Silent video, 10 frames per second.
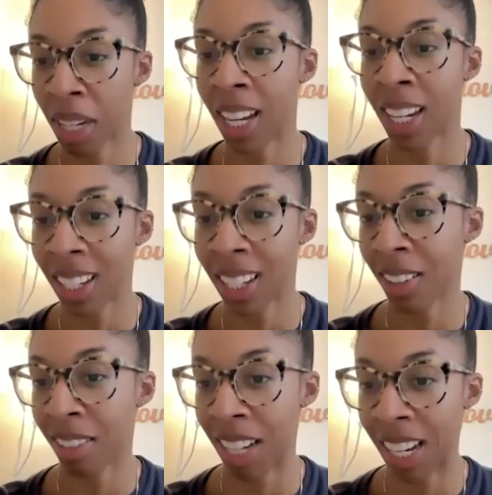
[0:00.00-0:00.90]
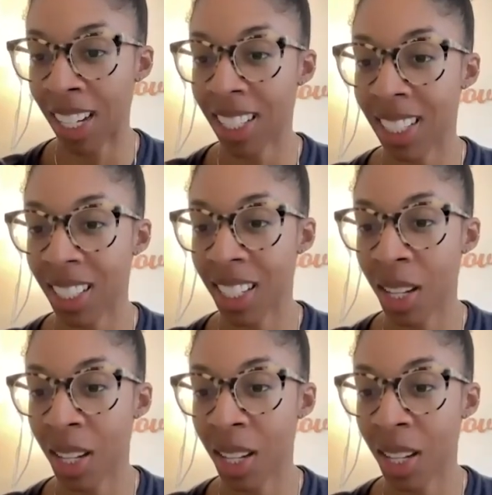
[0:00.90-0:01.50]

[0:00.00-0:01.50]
Okay, great.